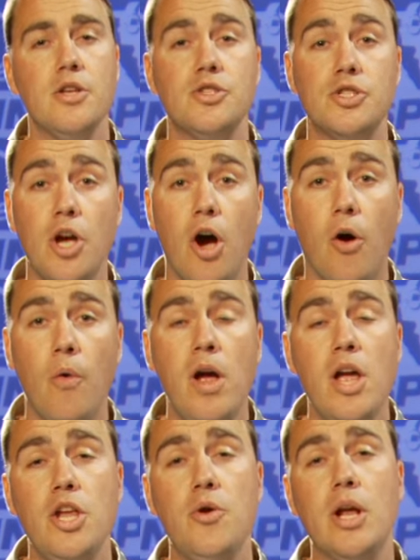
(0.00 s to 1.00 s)

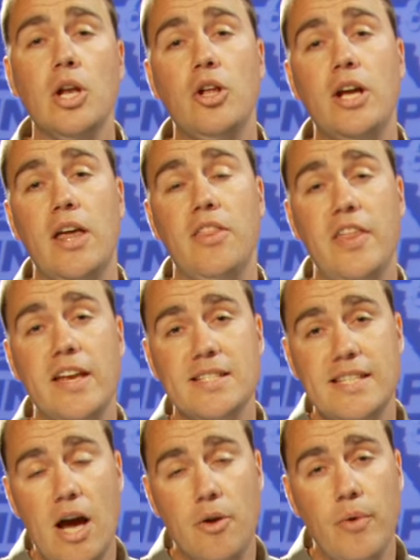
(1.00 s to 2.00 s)
So you can look at
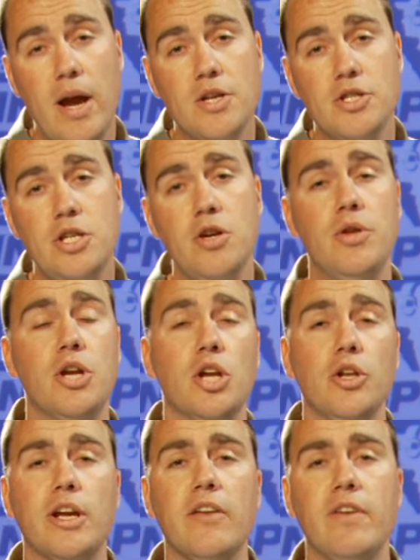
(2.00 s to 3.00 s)
things downrange too. You
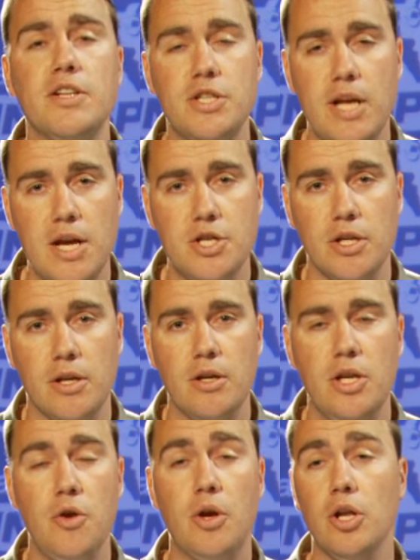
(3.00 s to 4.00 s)
can look at
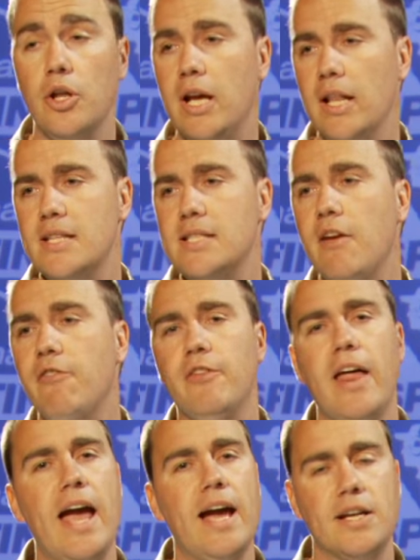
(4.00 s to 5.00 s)
vegetation. You can look at, let's say,
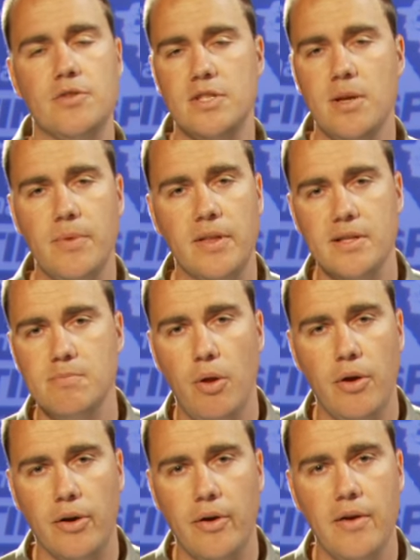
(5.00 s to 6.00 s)
flags or something that's
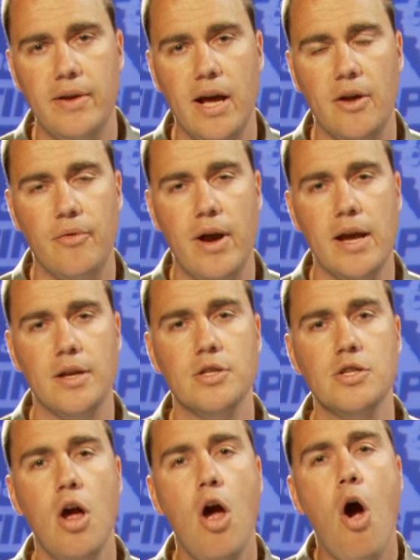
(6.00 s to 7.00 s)
blowing around
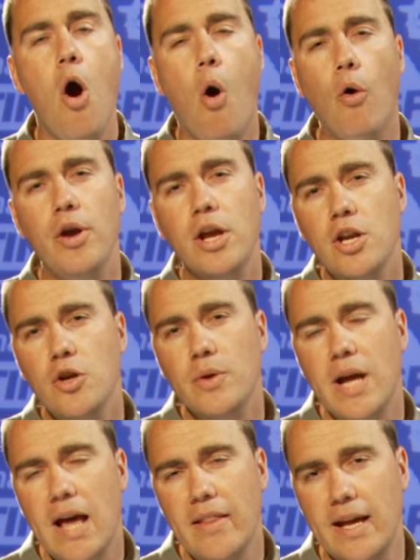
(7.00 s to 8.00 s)
downrange. Or you can do
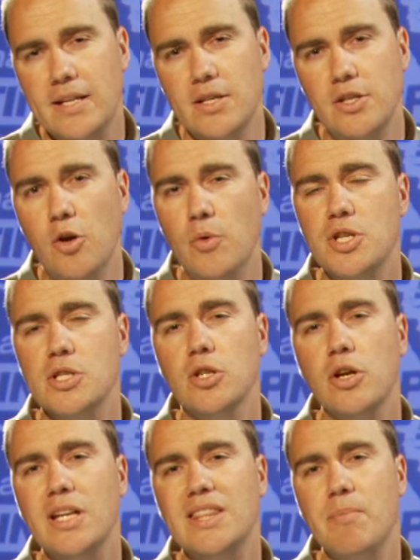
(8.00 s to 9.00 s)
what I like to do, which is
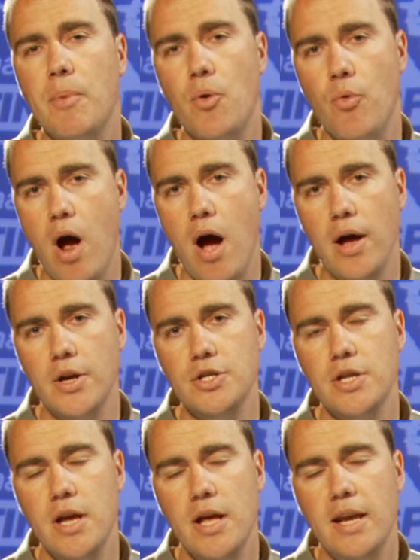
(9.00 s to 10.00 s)
look at the
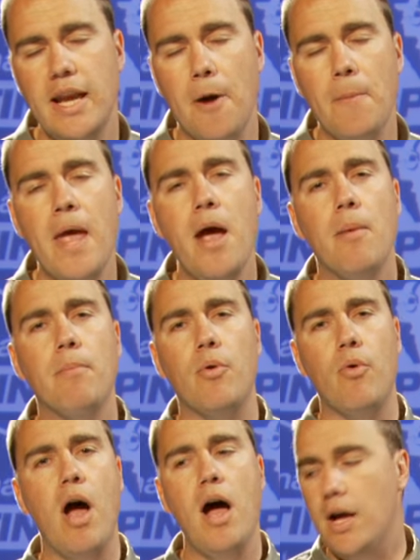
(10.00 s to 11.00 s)
mirage. Now,
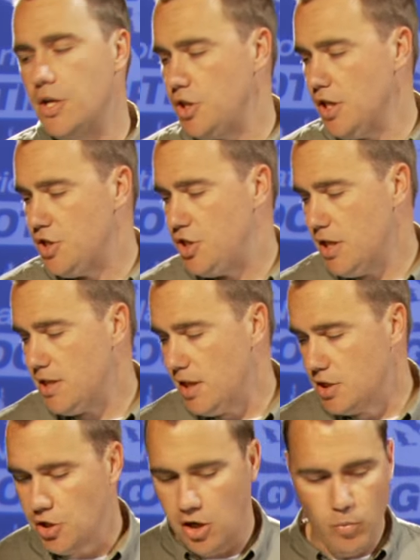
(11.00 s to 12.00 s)
mirage is just
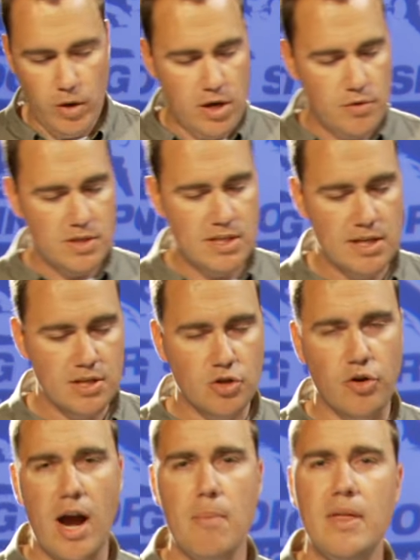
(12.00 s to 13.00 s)
the term we use to
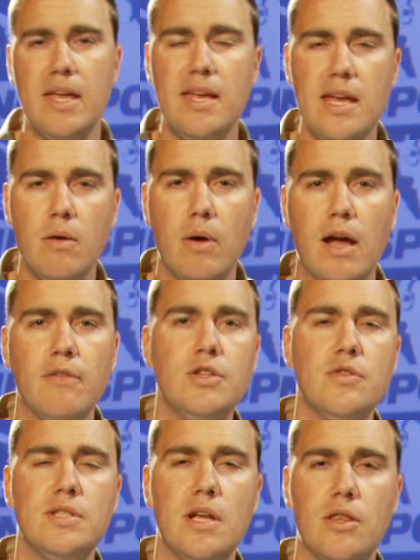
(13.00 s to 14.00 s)
describe the heat waves
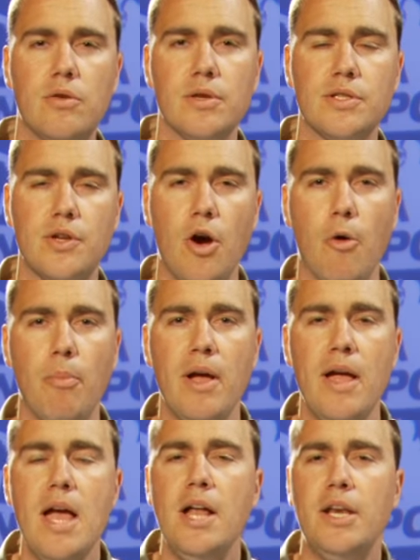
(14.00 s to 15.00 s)
you see through a scope.
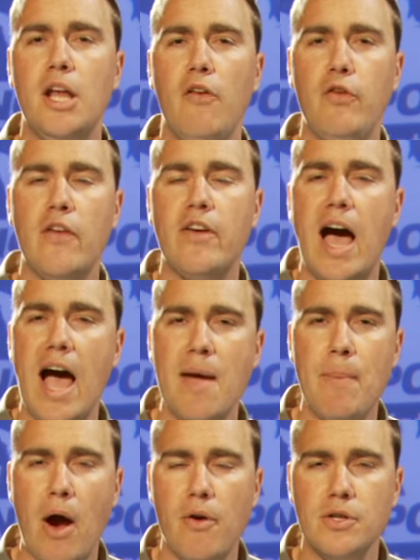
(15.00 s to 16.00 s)
Now, if you have a
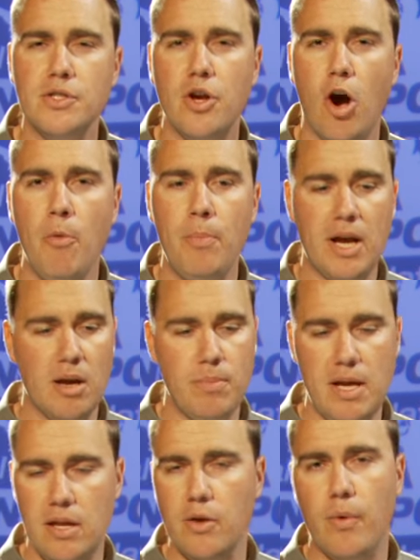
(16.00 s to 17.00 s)
high power scope, it can
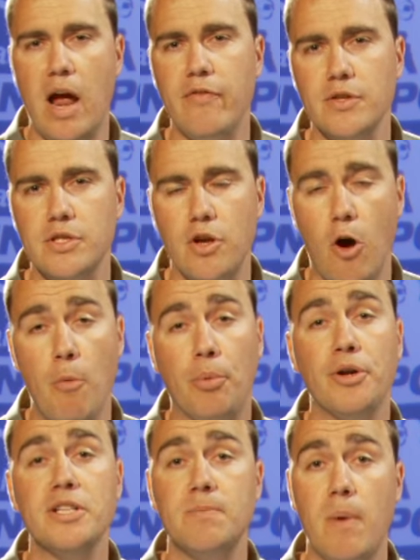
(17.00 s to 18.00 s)
be the rifle scope
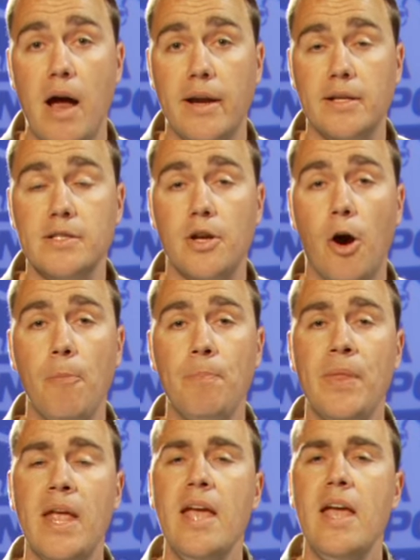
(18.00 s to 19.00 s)
or a spotting
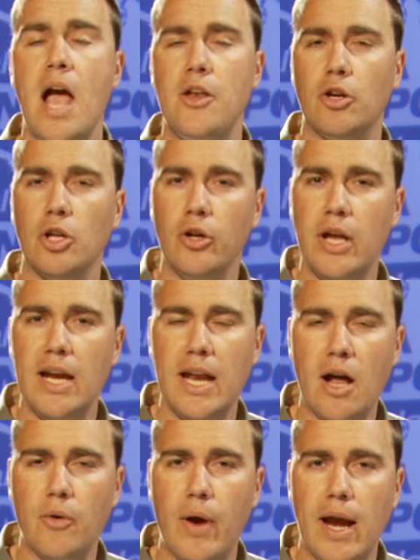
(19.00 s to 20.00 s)
scope, and you're looking
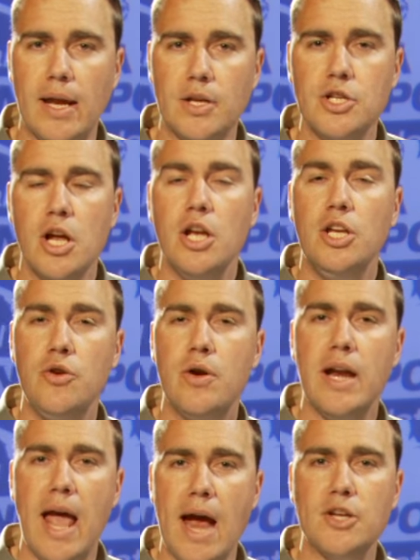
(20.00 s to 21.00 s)
downrange, you
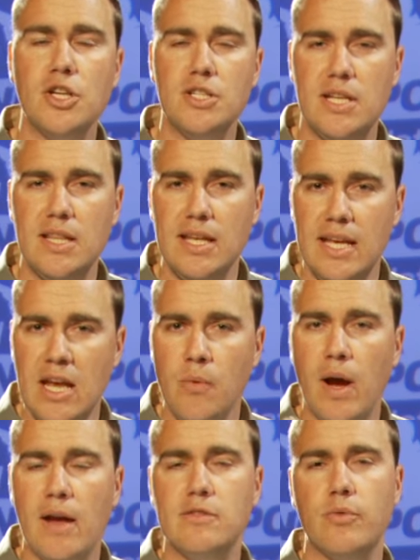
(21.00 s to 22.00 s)
can actually see the heat
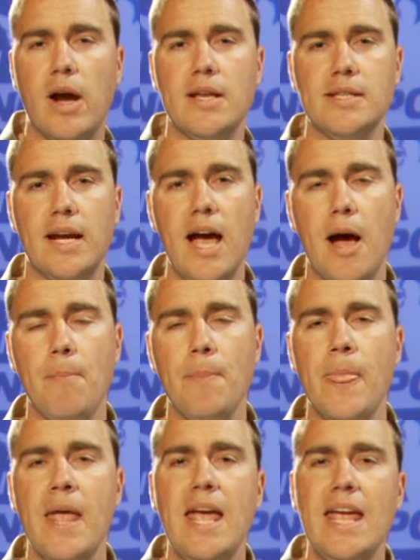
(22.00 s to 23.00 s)
waves rising up.
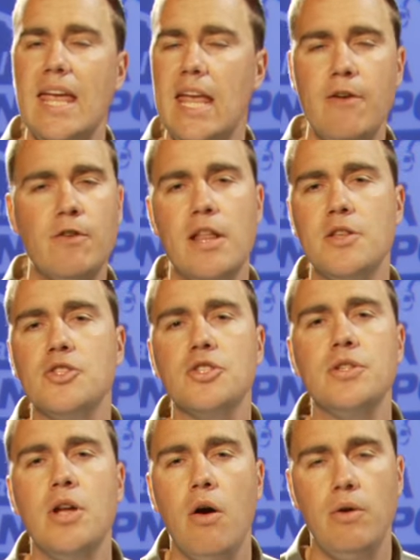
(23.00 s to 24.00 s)
Even in
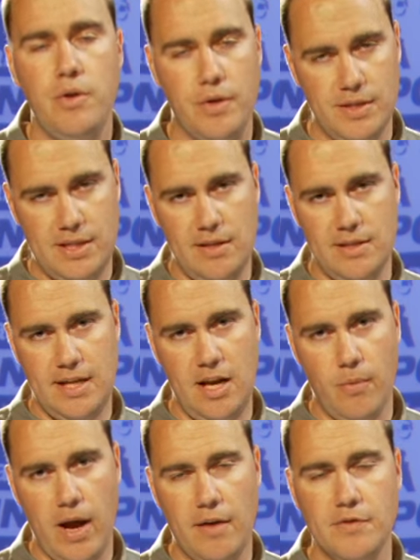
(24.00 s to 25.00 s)
snow, you can see these
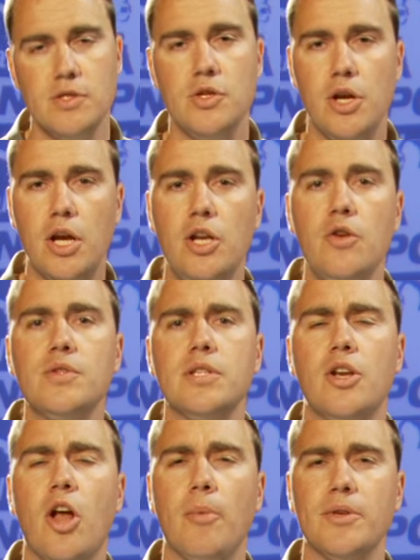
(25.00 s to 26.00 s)
heat waves, so you can use
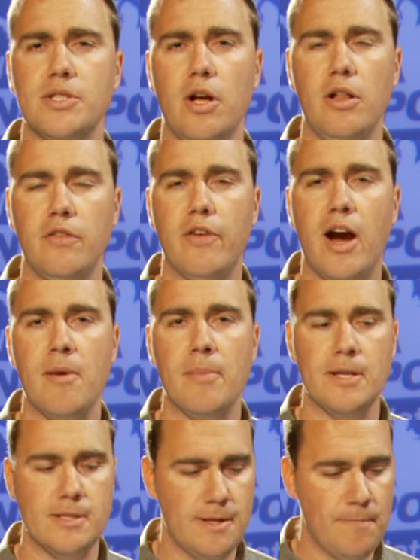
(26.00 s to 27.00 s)
it in almost all
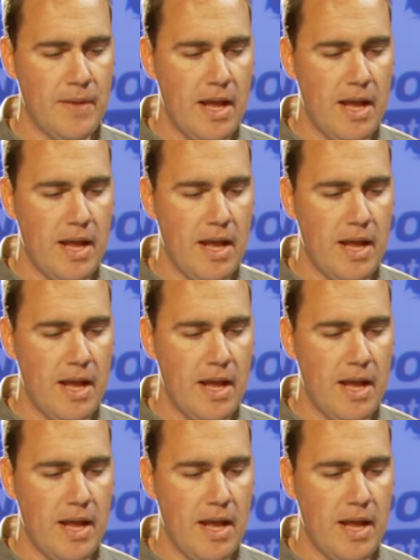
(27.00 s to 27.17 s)
environments.